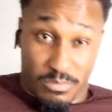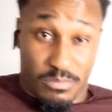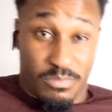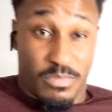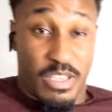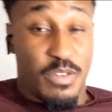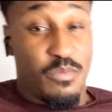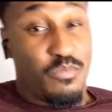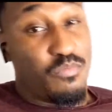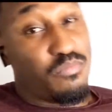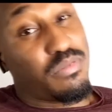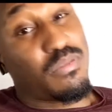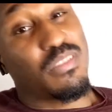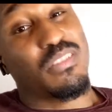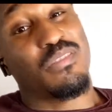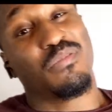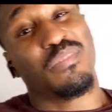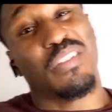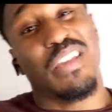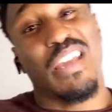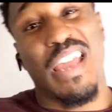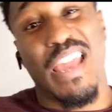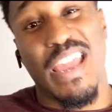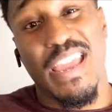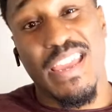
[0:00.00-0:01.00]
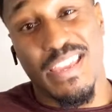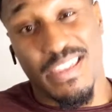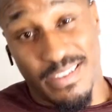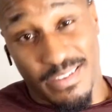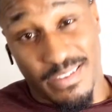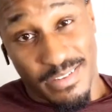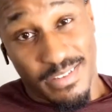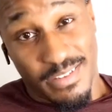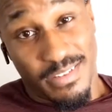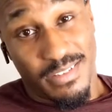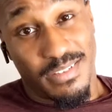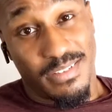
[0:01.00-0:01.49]
they say,
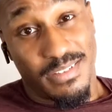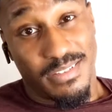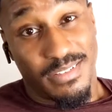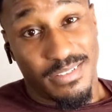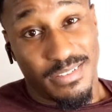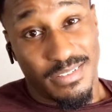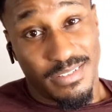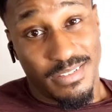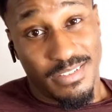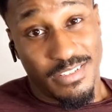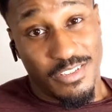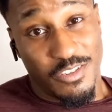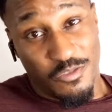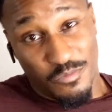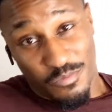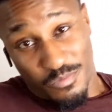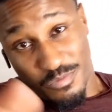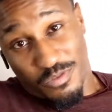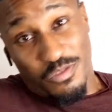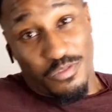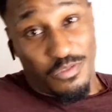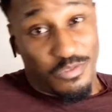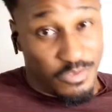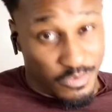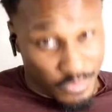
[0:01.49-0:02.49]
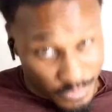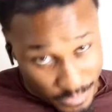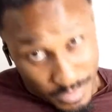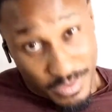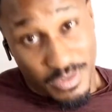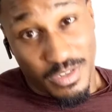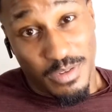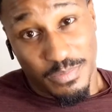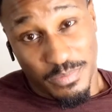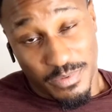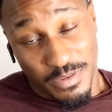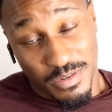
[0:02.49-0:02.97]
hey, you doing
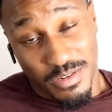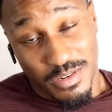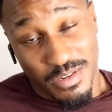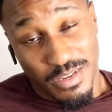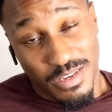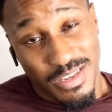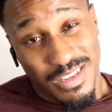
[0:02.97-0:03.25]
something?